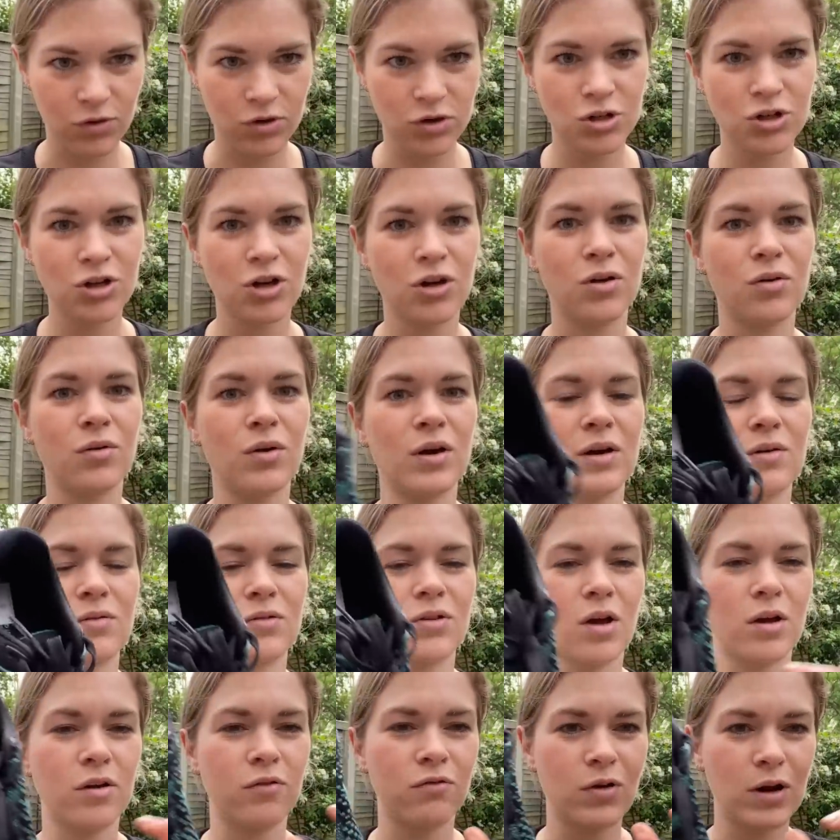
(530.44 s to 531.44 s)
shoe, and it was
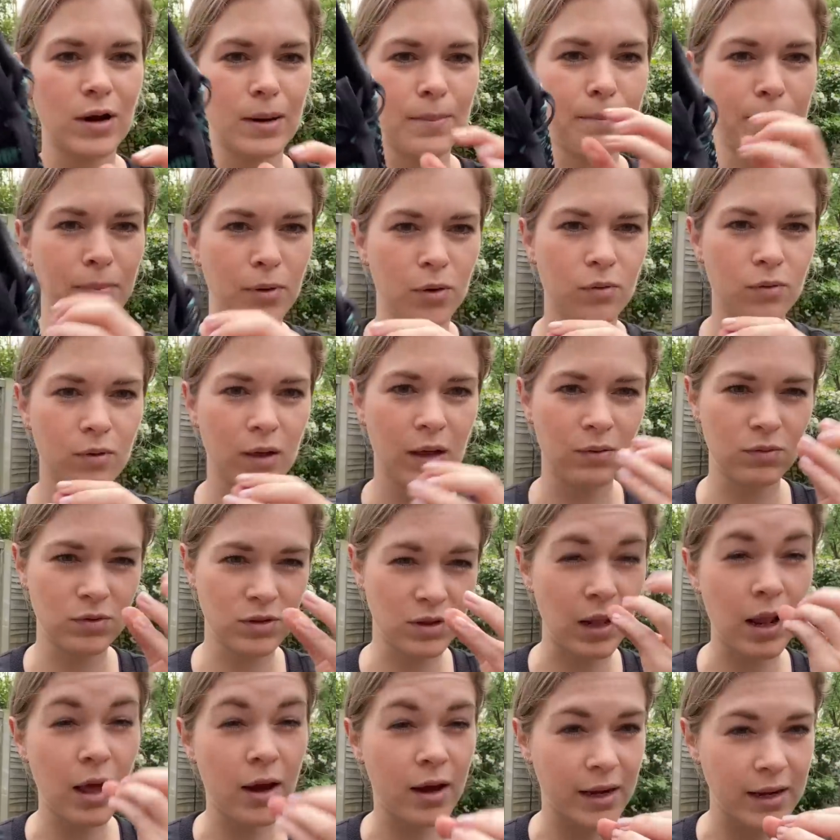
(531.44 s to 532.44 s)
kind of really boot it was
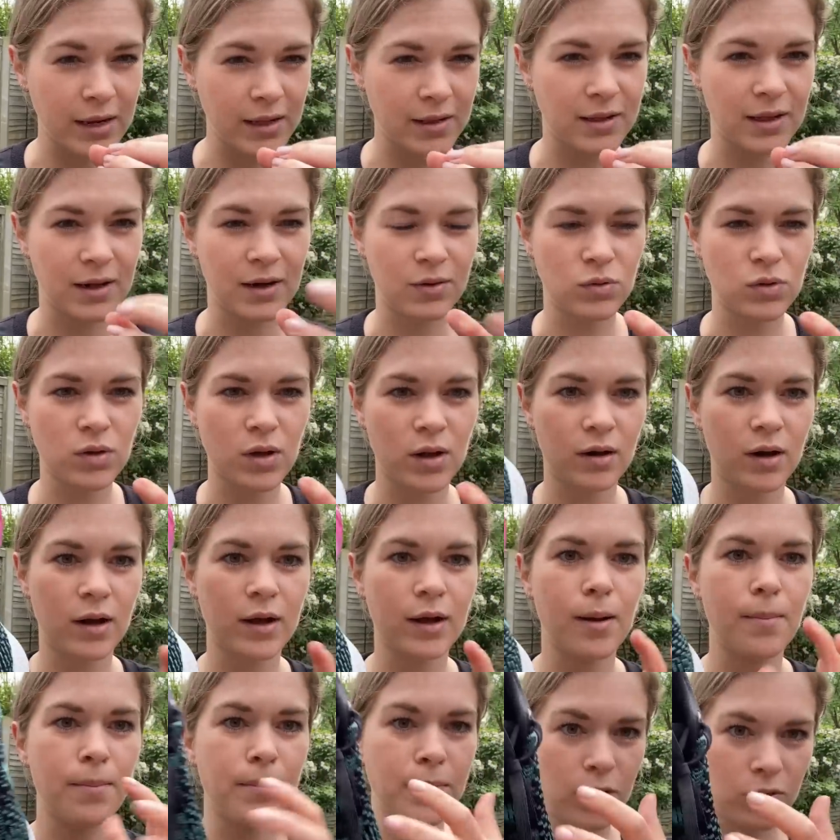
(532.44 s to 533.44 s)
light, and it was kind of
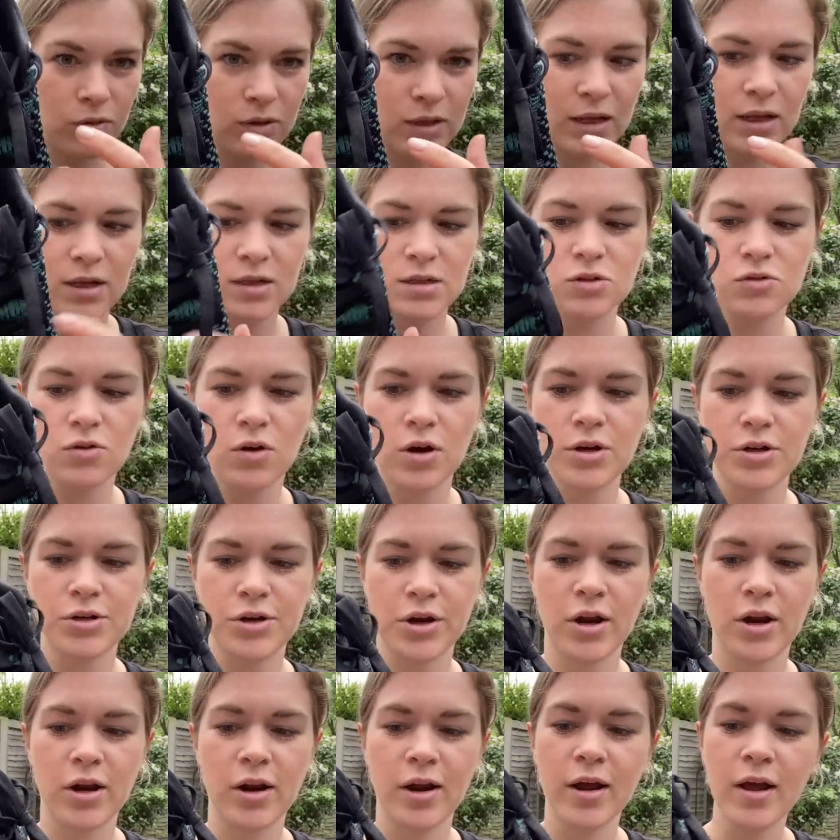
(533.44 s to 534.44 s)
like a booty
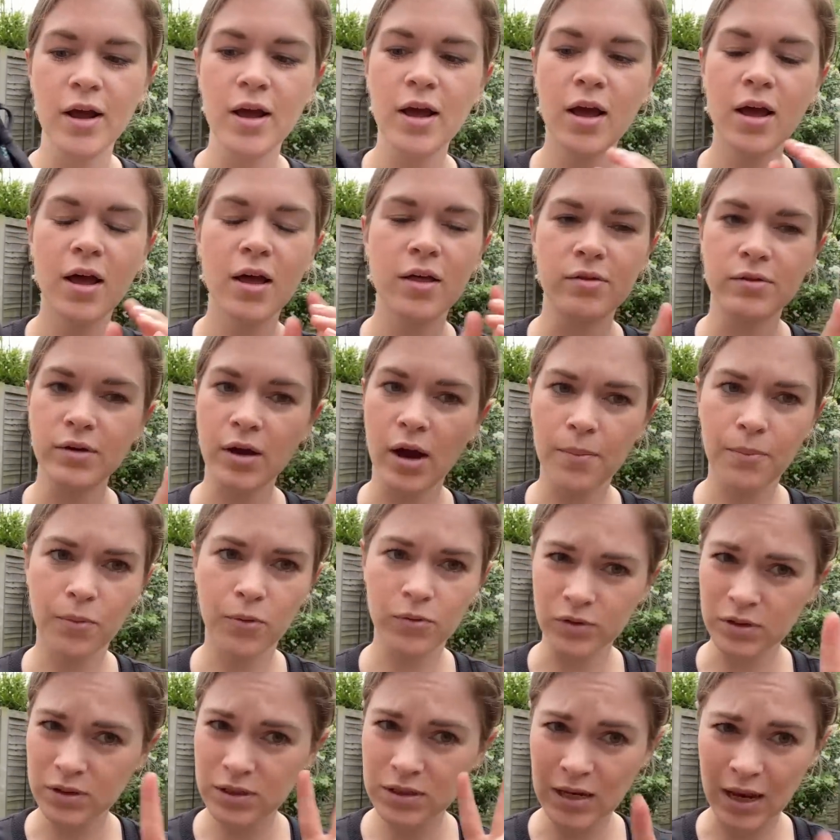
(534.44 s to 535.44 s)
construction. The upper
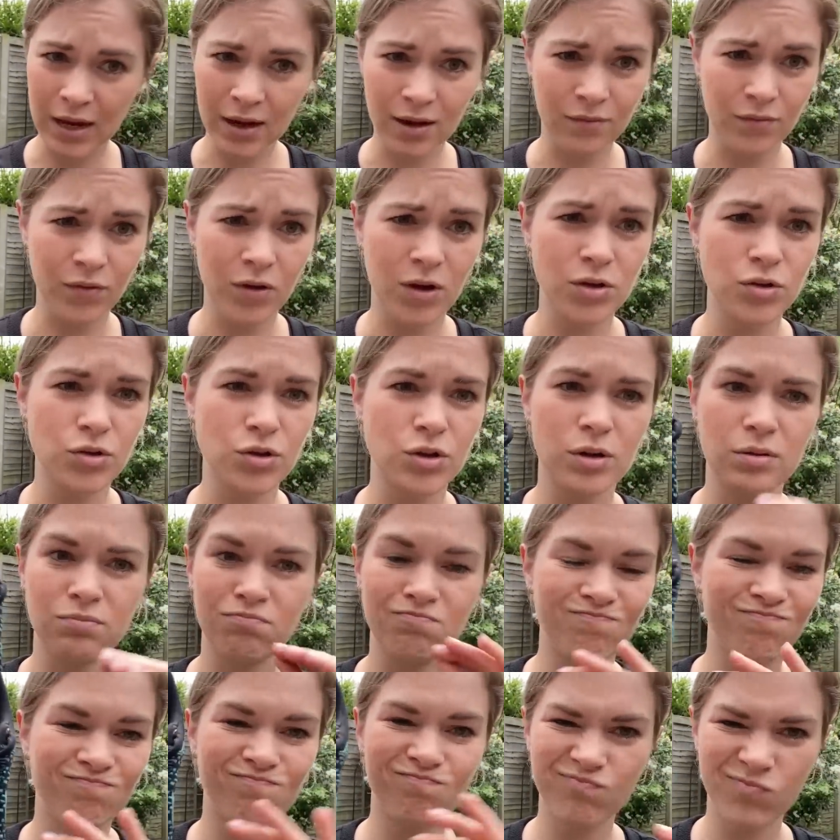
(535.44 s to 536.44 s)
on the second
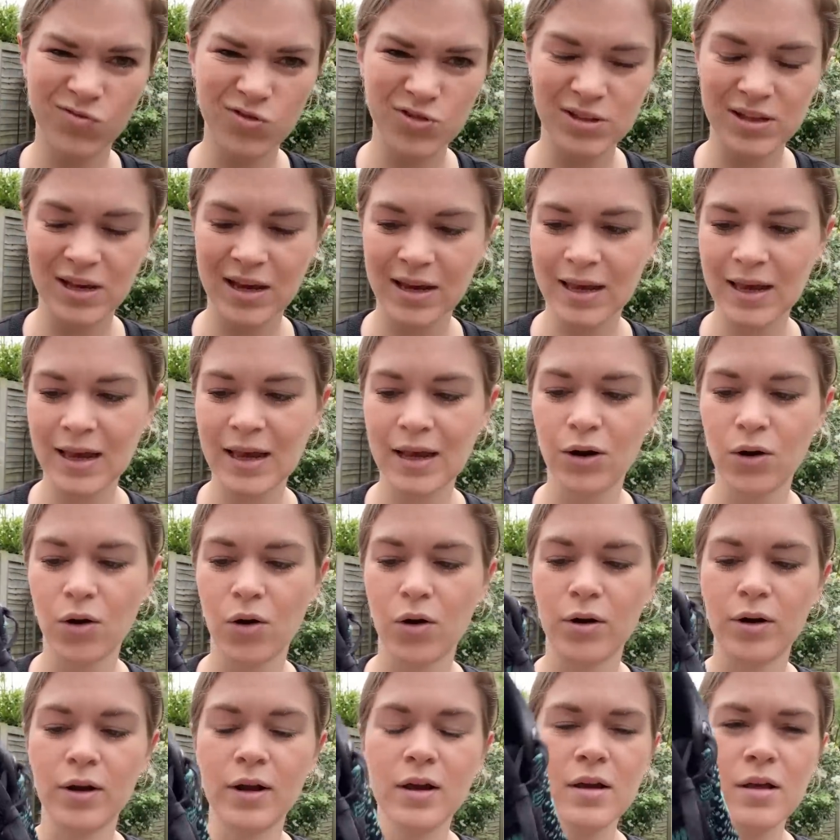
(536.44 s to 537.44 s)
version wasn't that keen
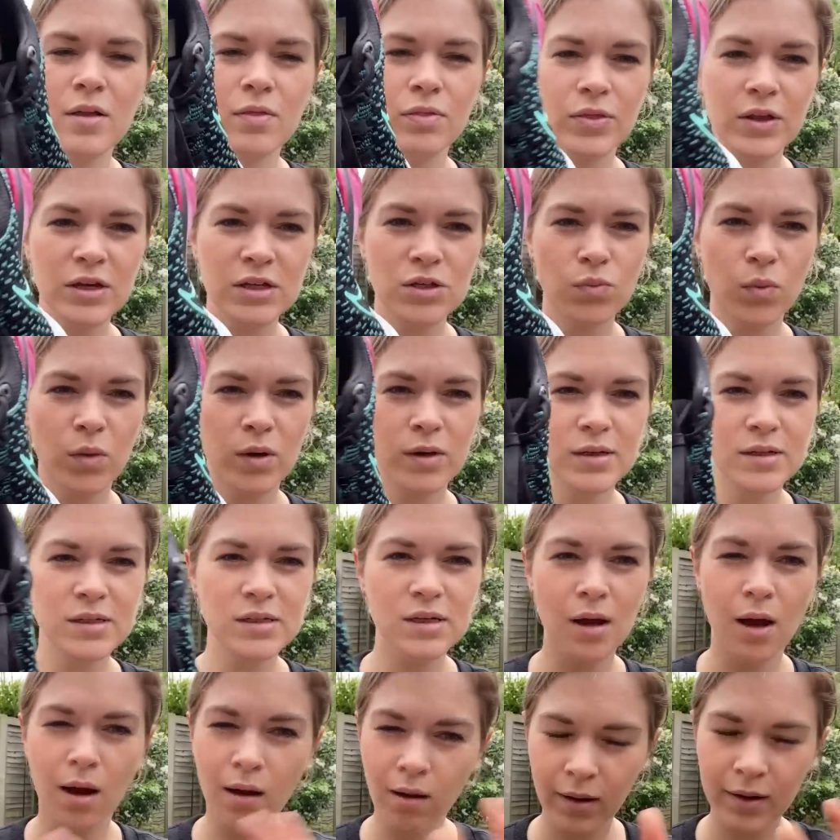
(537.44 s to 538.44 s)
on. This one's
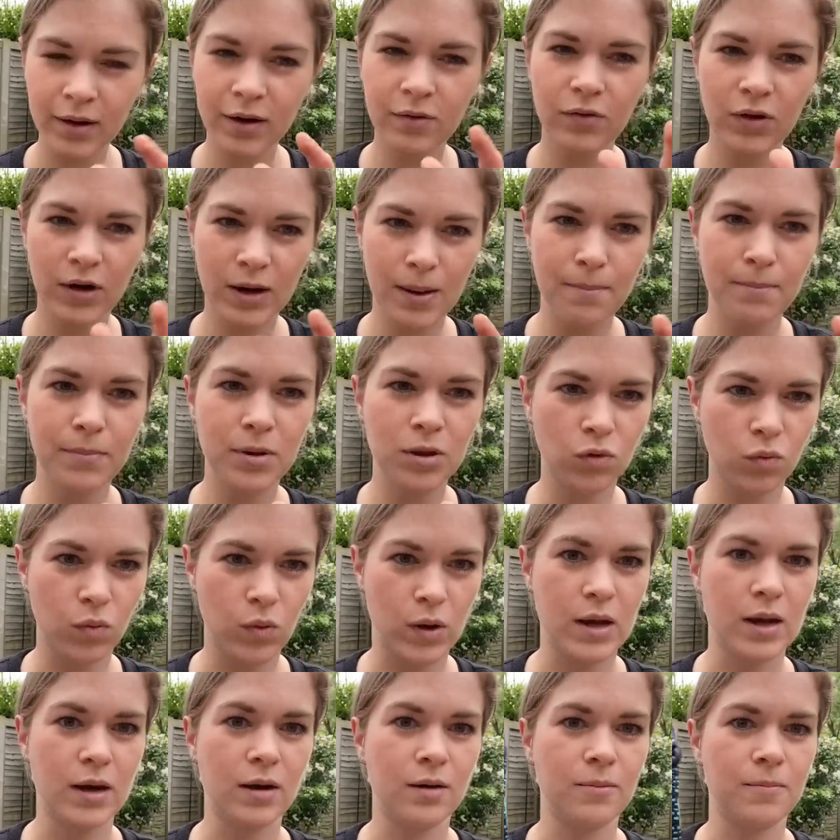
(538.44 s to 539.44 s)
kind of an in
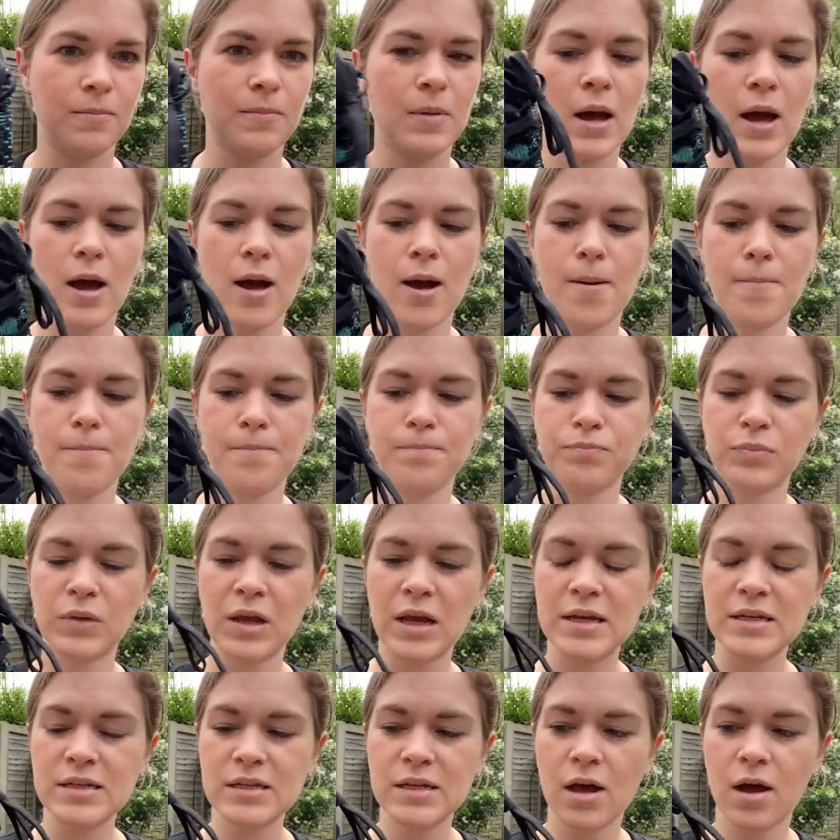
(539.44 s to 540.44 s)
between. Um,
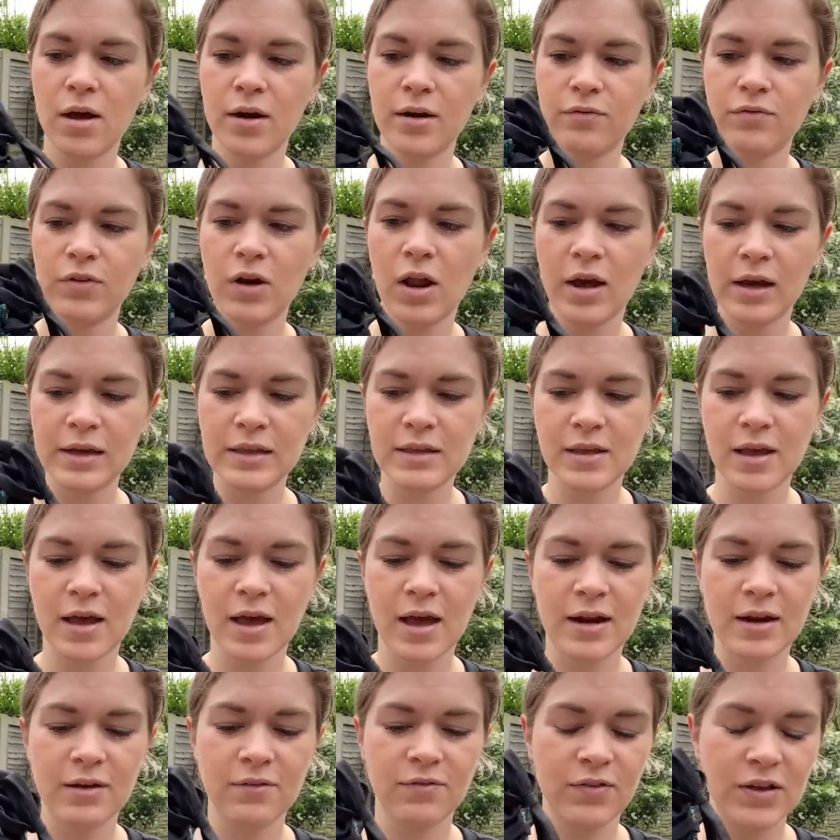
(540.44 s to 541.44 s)
it's kind of lighter
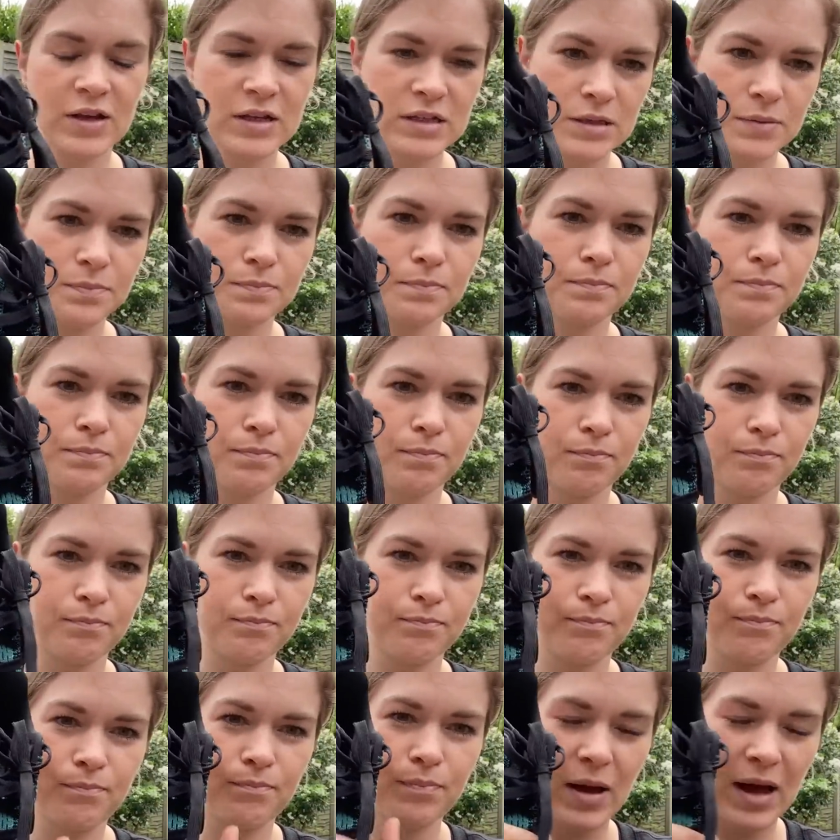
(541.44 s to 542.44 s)
and it fits
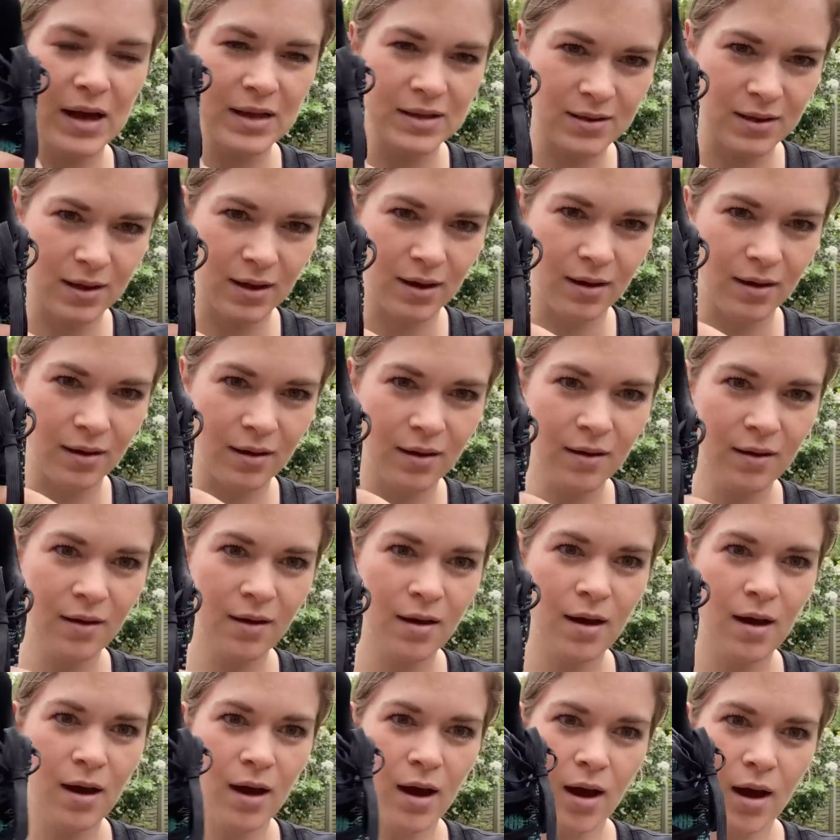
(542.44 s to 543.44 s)
better,
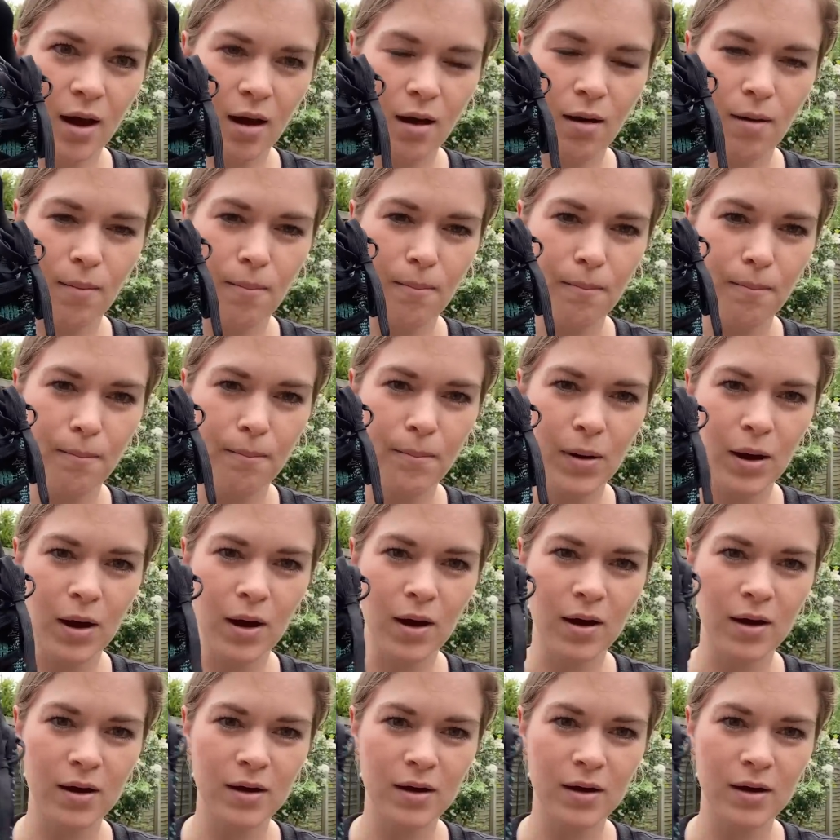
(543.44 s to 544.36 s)
um, but